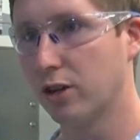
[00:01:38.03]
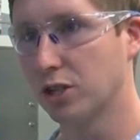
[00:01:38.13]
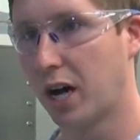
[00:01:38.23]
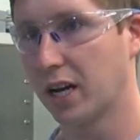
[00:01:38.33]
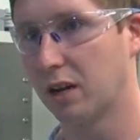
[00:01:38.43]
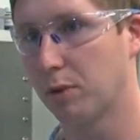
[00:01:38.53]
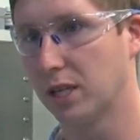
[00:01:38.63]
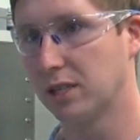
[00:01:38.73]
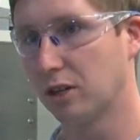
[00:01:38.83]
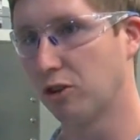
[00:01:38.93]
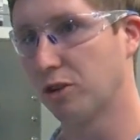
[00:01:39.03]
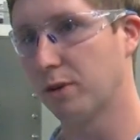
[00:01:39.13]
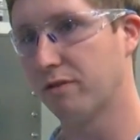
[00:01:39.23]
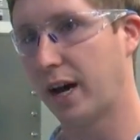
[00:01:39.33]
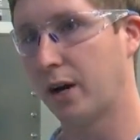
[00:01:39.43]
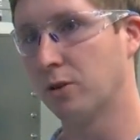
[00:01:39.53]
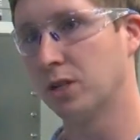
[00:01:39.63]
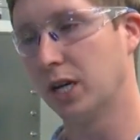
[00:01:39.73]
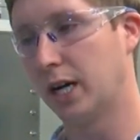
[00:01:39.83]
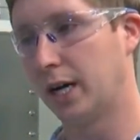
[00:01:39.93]
There's not going to be a signal to be
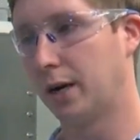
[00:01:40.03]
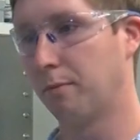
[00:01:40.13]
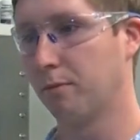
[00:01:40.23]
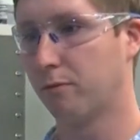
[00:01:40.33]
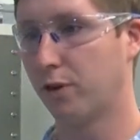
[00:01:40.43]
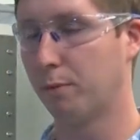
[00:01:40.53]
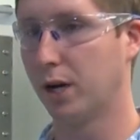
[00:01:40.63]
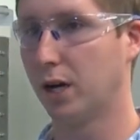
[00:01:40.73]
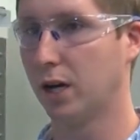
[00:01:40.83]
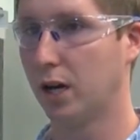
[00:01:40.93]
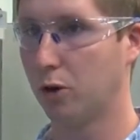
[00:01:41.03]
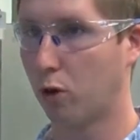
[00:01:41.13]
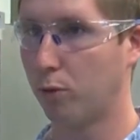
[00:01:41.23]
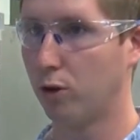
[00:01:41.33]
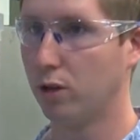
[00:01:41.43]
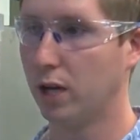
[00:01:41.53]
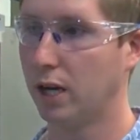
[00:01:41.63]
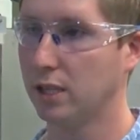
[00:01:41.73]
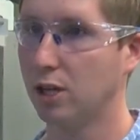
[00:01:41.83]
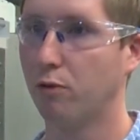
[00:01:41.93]
found um, from a, a normal
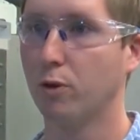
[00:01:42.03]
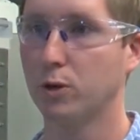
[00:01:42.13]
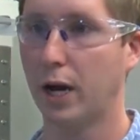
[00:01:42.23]
uh, cell phone